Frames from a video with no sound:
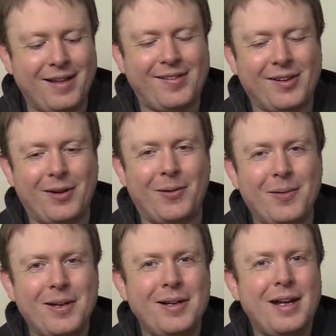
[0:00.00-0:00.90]

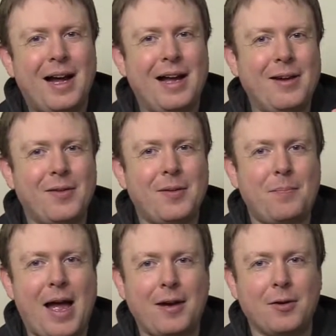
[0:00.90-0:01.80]
So here's the
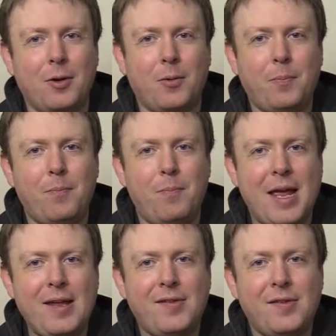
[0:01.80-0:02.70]
Batgirl
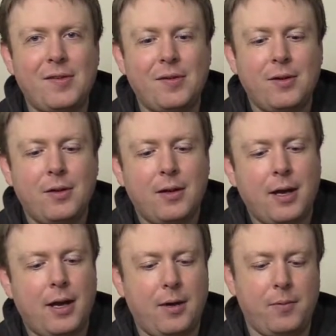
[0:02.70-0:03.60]
base.
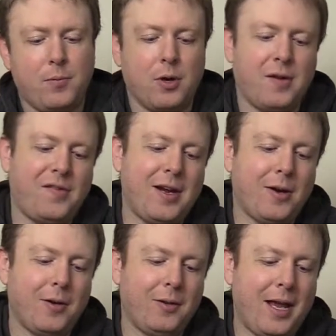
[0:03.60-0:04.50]
And we're going to stick
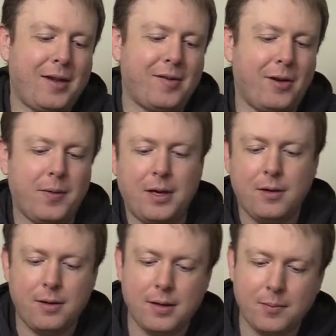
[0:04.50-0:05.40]
her legs on
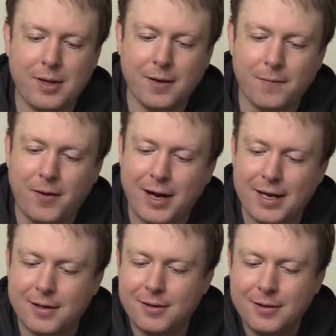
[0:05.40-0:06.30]
there. And then we got to
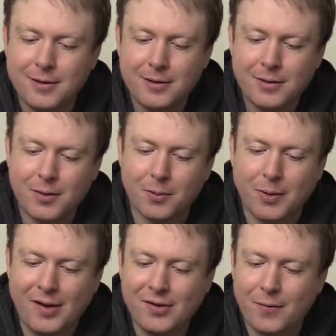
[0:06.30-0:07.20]
find the
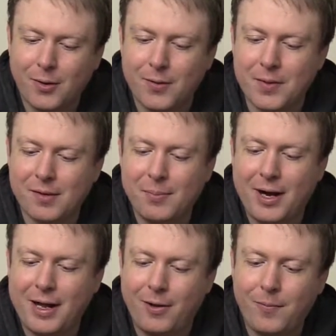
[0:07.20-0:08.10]
rest of her in this
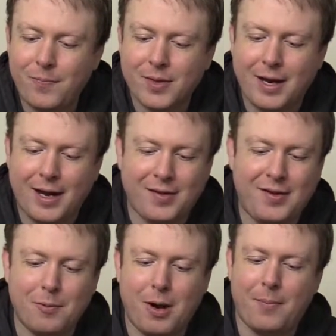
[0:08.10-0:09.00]
pile. I
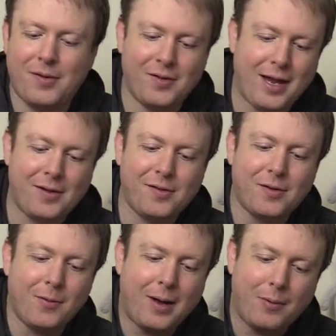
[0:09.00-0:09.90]
see Robin's legs,
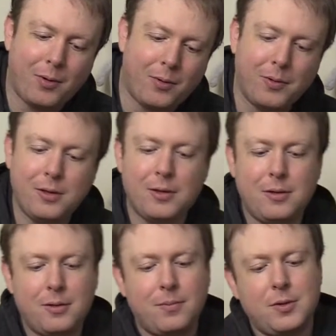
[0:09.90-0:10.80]
so I will.
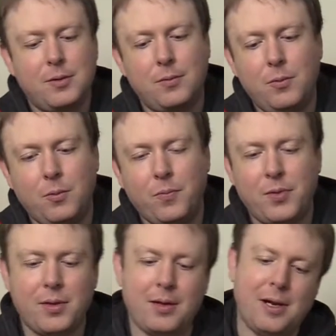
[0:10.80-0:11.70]
Ooh,
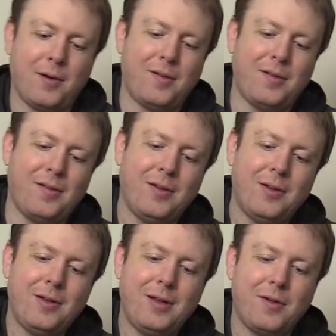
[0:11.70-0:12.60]
here's
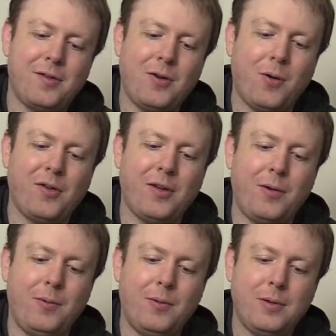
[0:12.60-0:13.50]
torso.